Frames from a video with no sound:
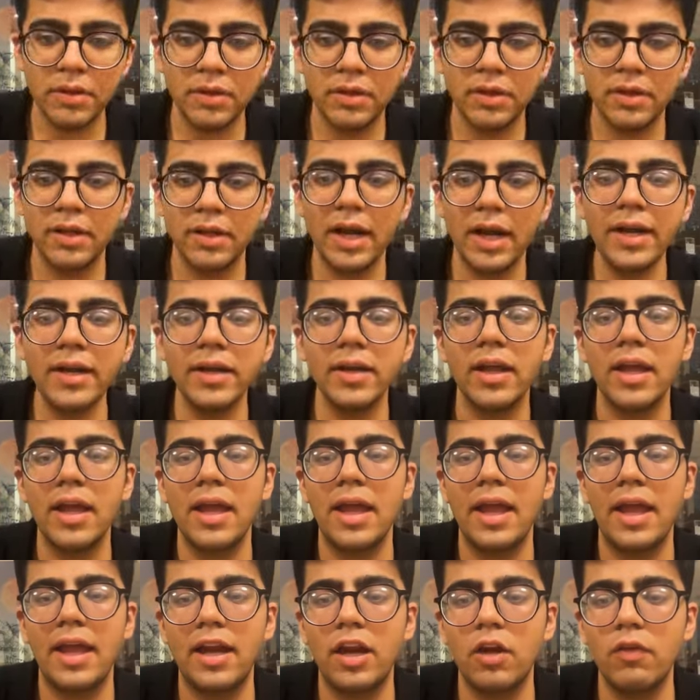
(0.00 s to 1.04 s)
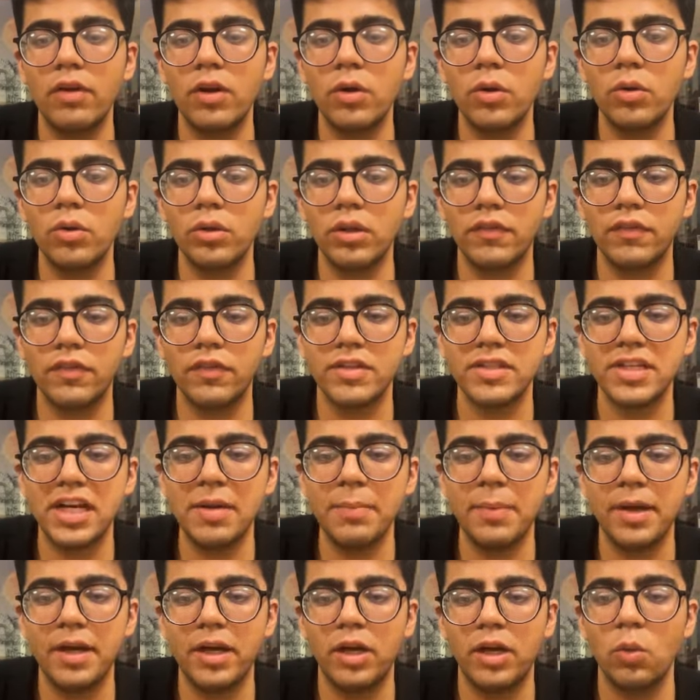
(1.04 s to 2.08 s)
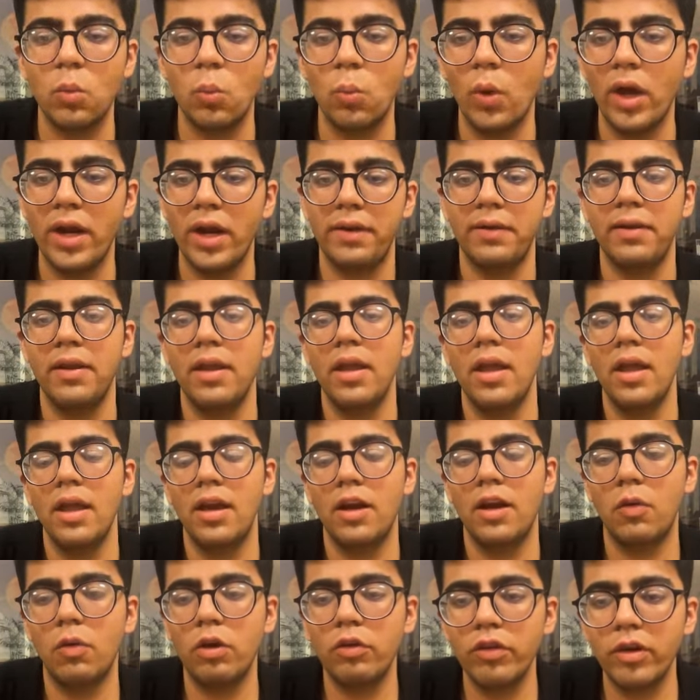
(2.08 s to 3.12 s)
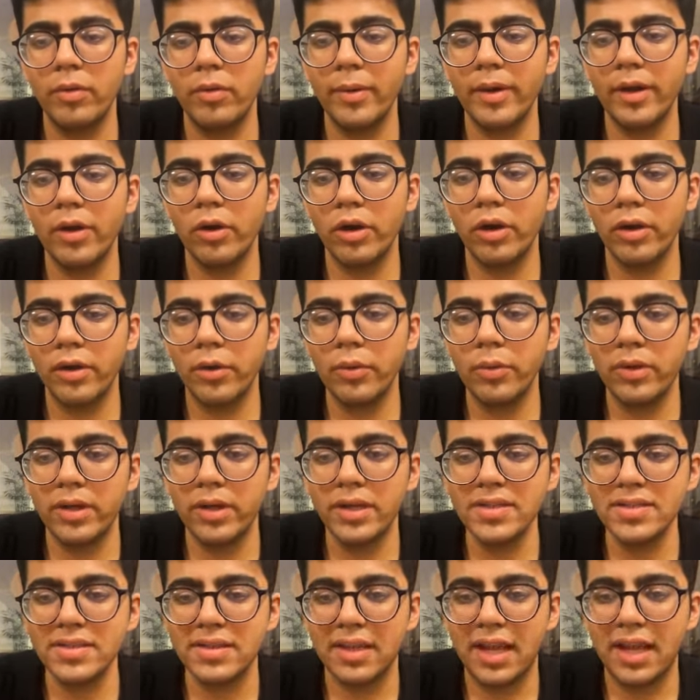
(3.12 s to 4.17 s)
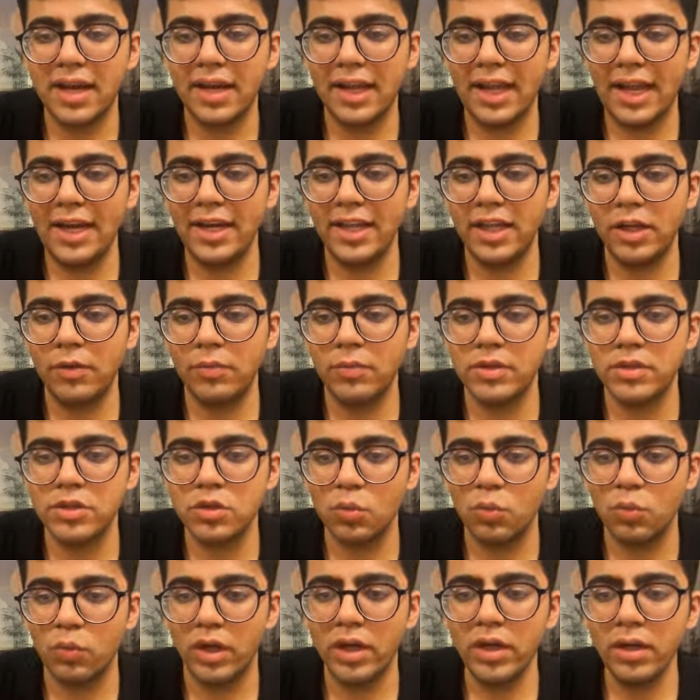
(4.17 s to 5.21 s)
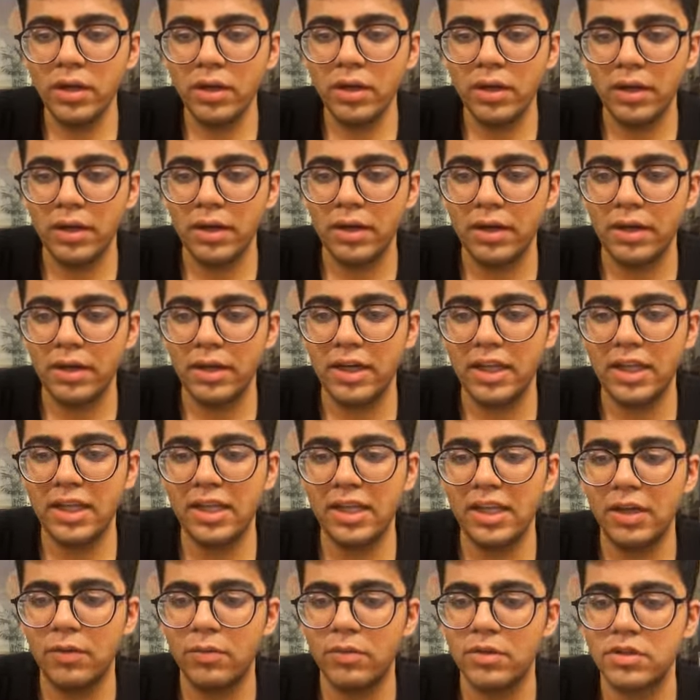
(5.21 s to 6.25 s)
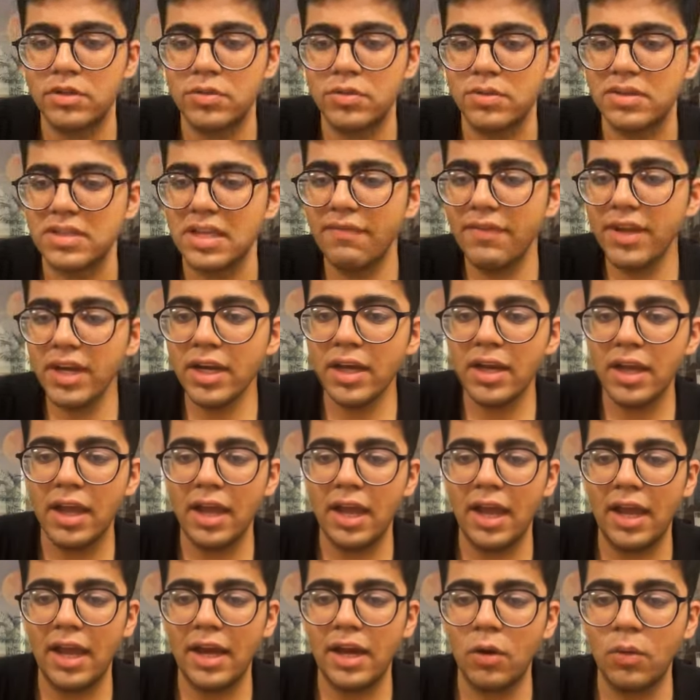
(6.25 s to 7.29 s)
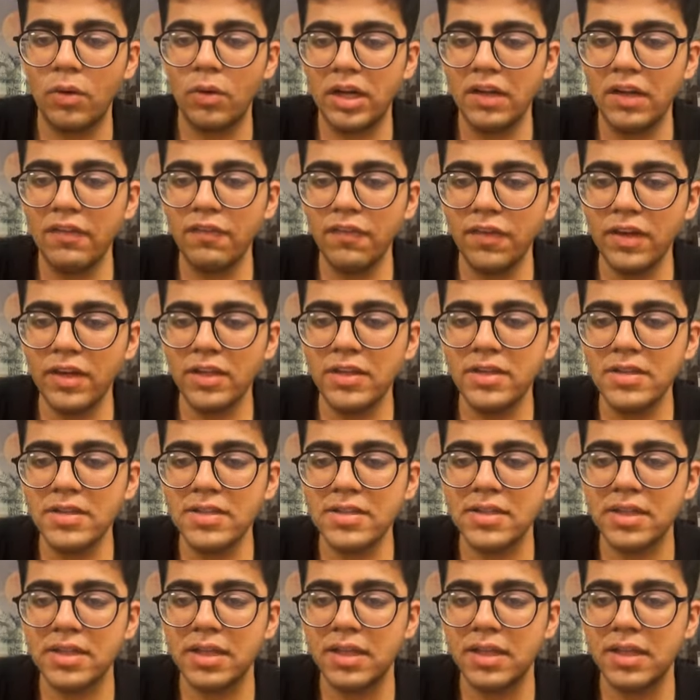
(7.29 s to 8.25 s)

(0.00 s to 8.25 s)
right? And now we'll go to the first element, 1. Now what we'll be going to do is that n equals to 1, t equals to 7, and our difference